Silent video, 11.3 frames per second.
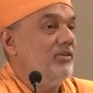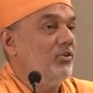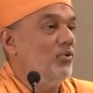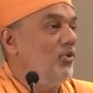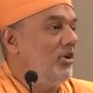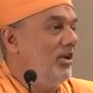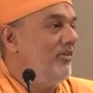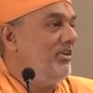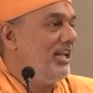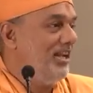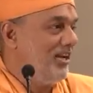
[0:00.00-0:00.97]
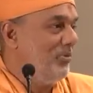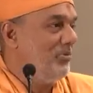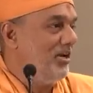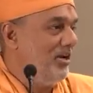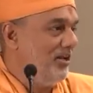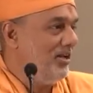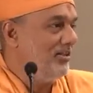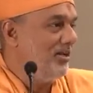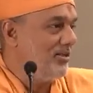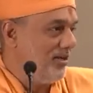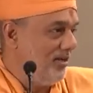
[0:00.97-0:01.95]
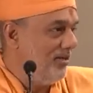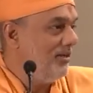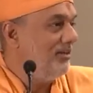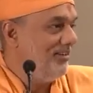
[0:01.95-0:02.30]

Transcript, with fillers: No runaway can come here and take Diksha.